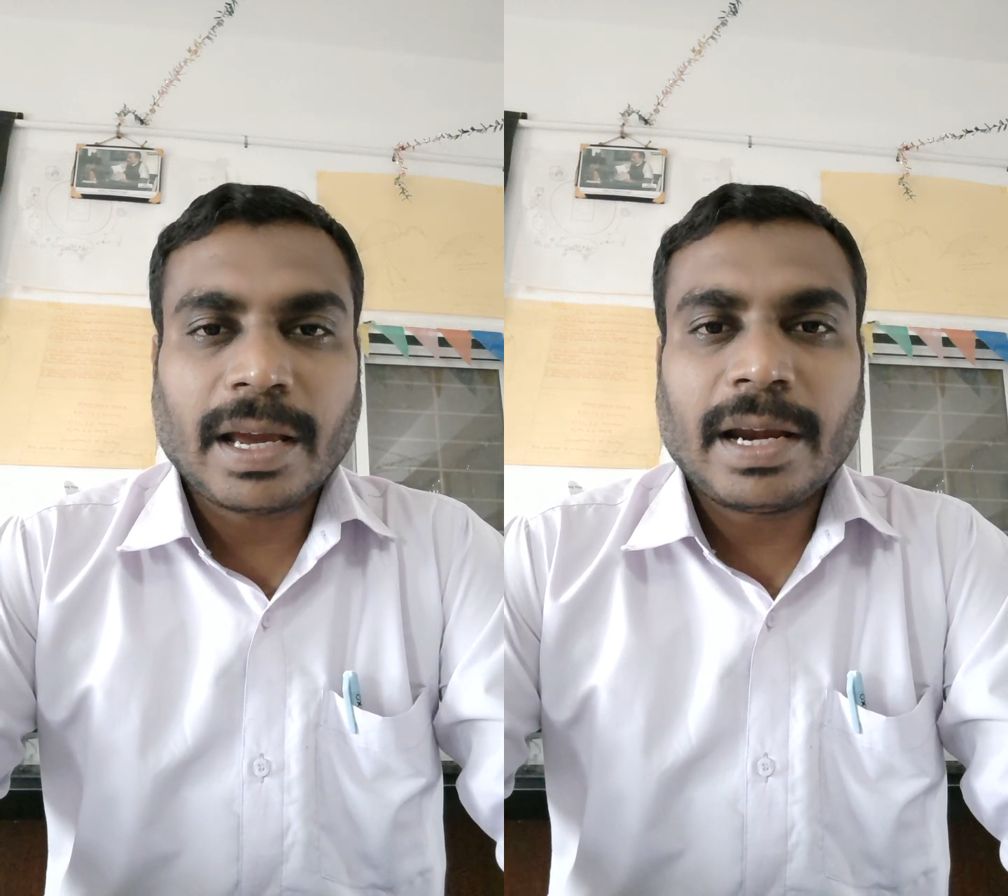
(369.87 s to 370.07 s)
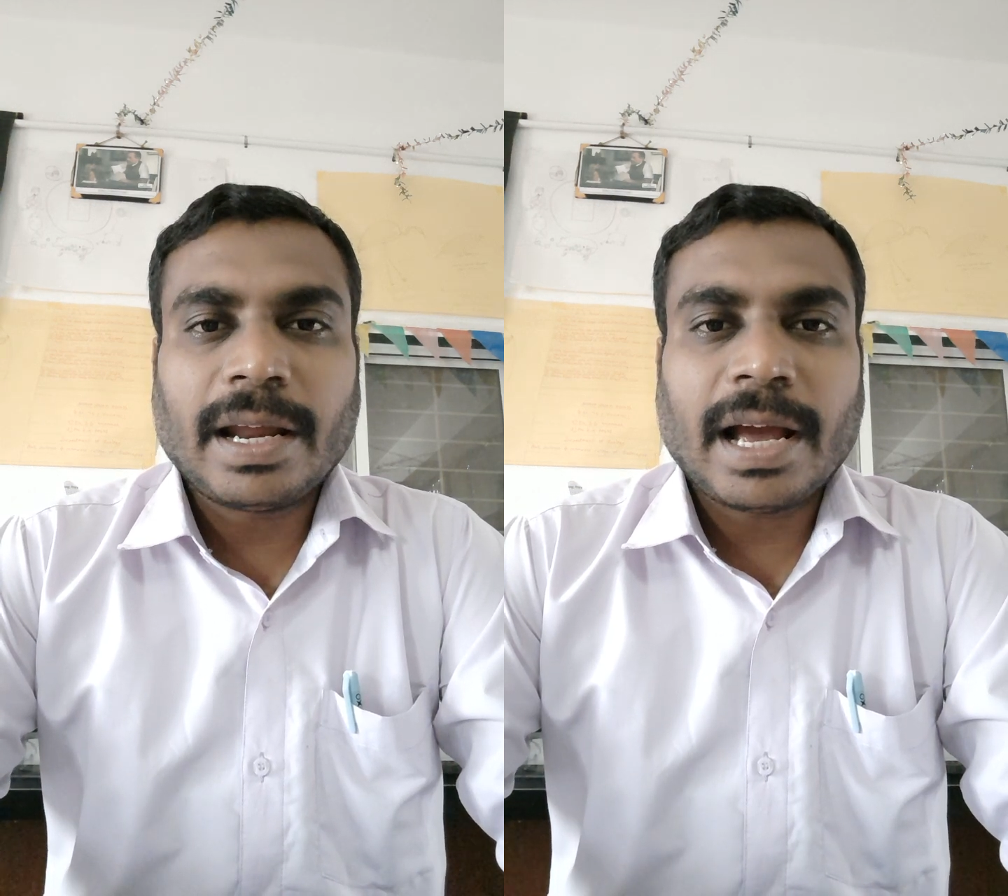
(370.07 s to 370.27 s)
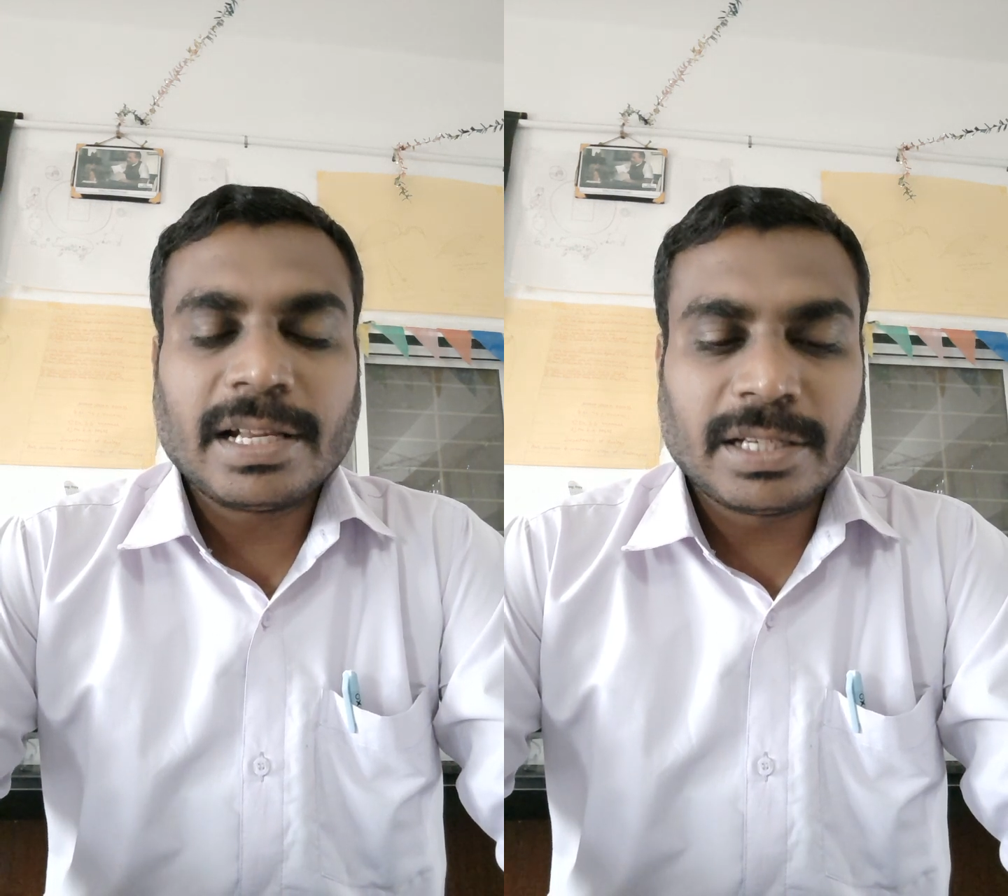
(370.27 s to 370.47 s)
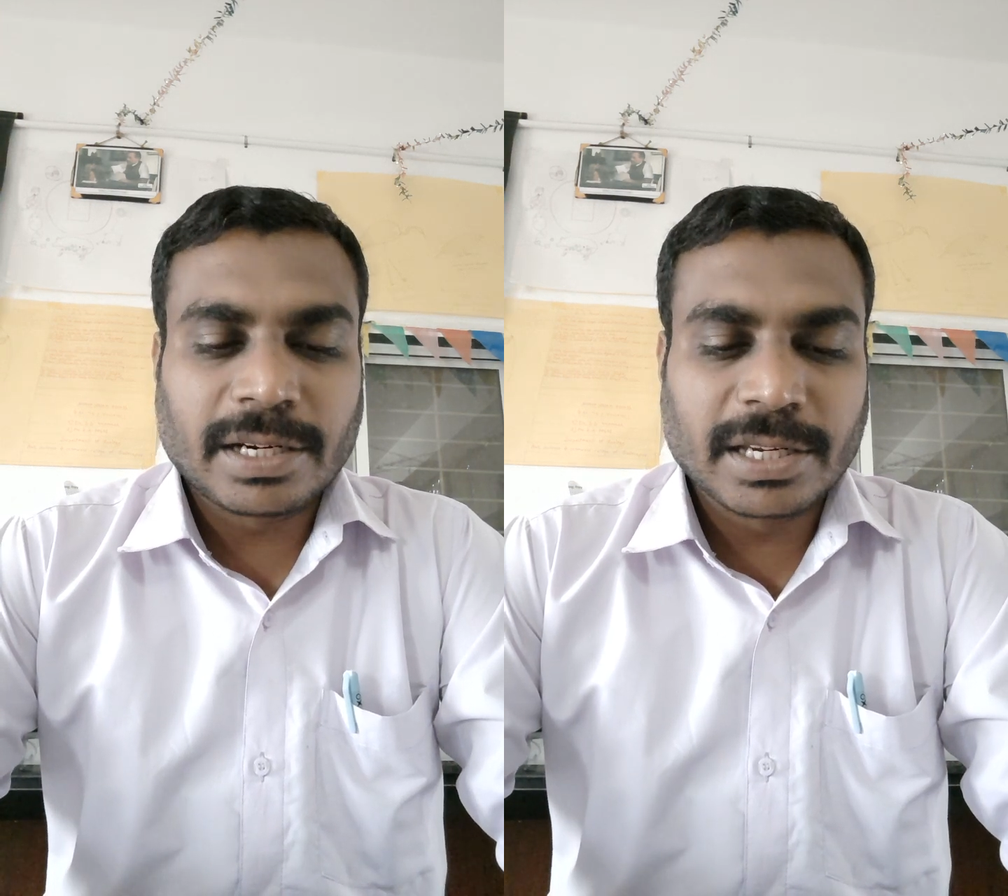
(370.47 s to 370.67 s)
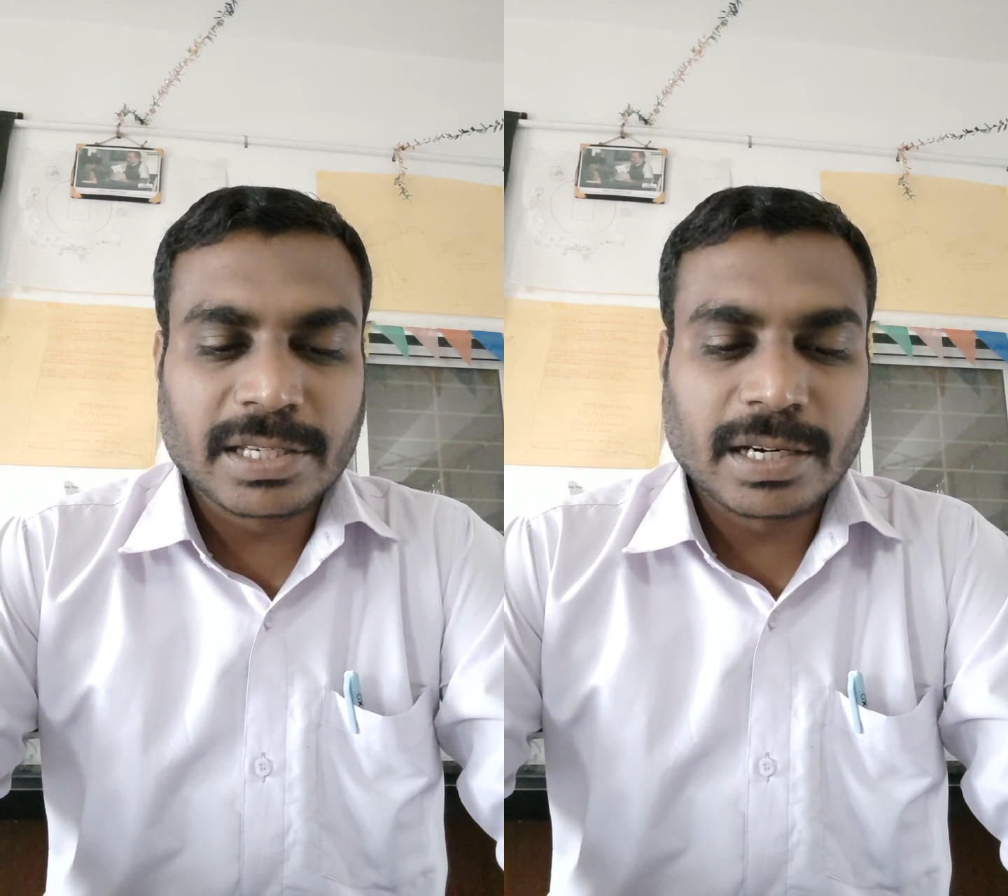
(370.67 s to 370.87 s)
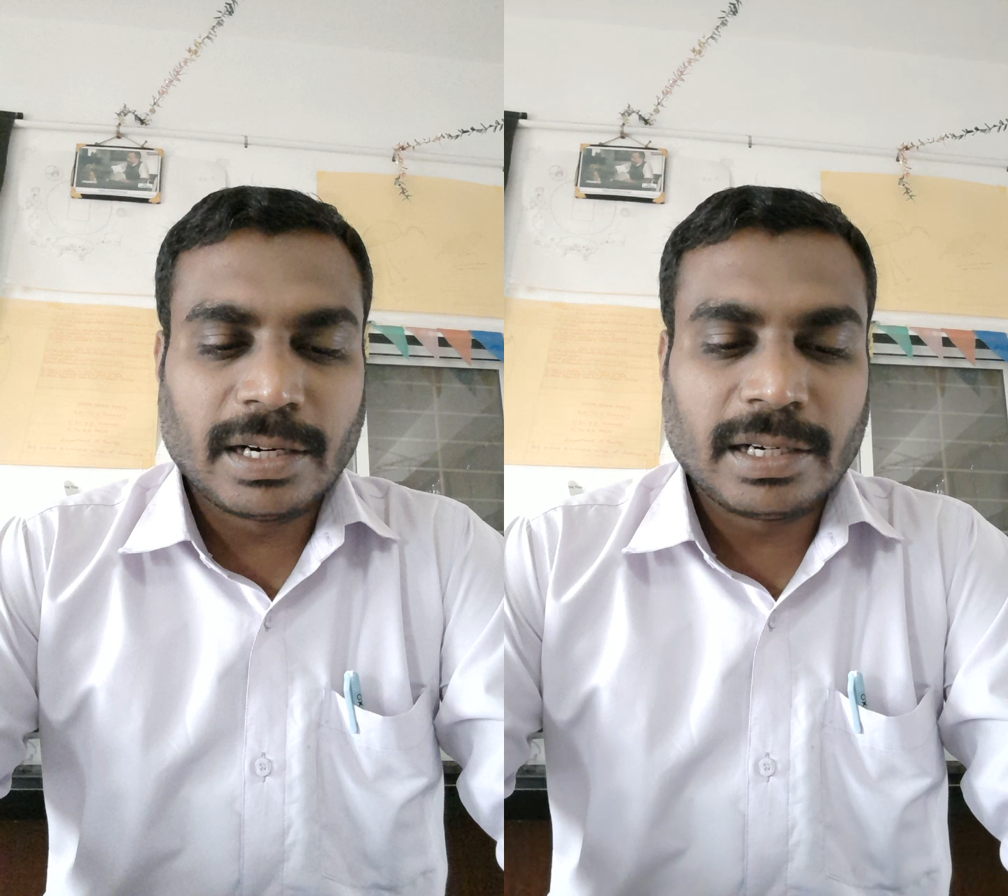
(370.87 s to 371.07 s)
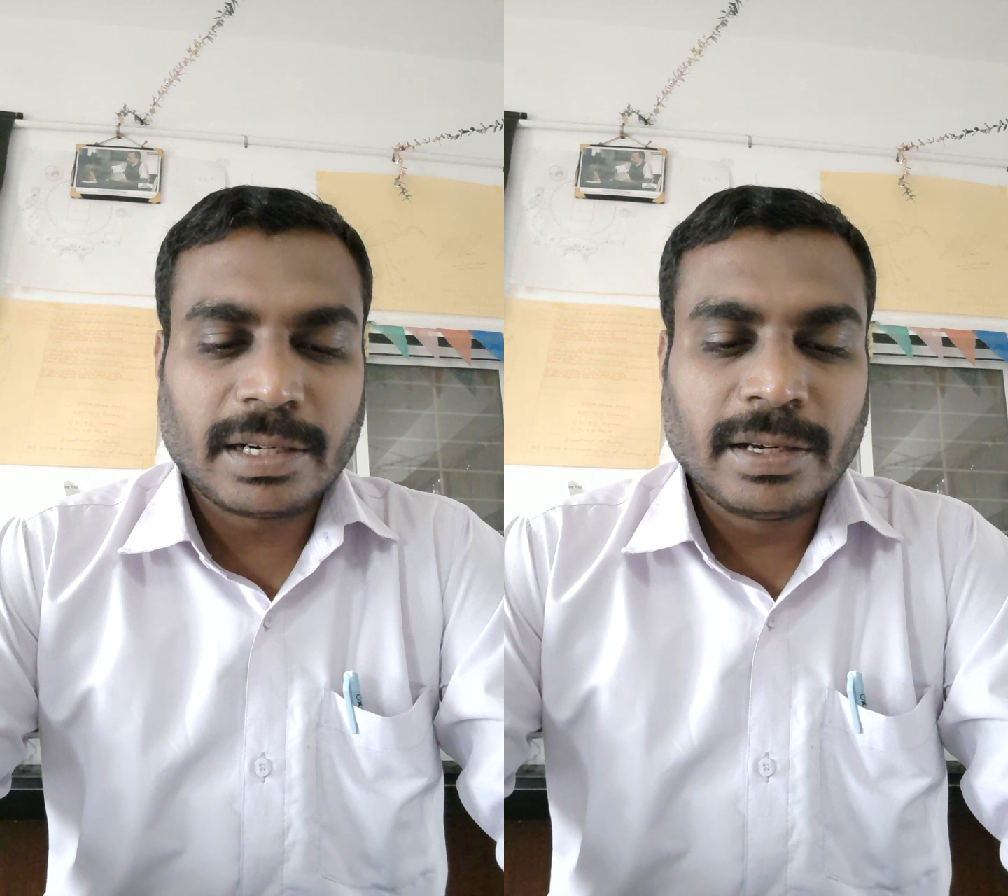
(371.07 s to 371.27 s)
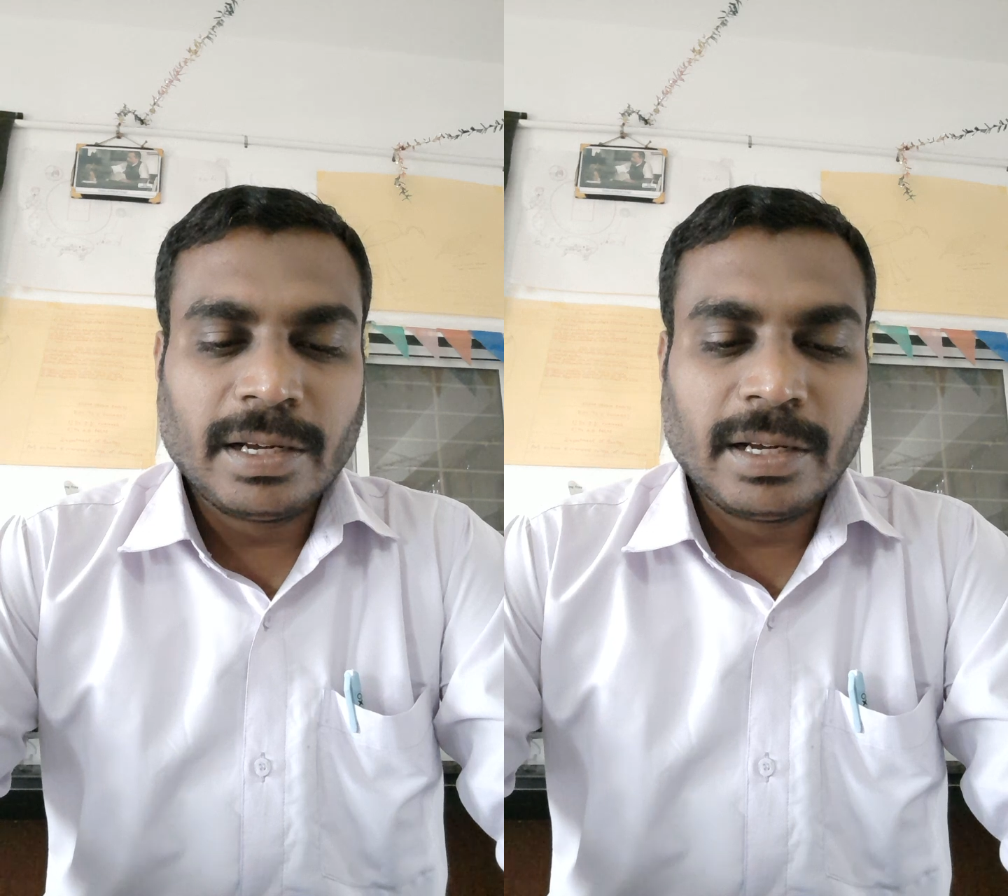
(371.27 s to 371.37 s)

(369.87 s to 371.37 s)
and as a result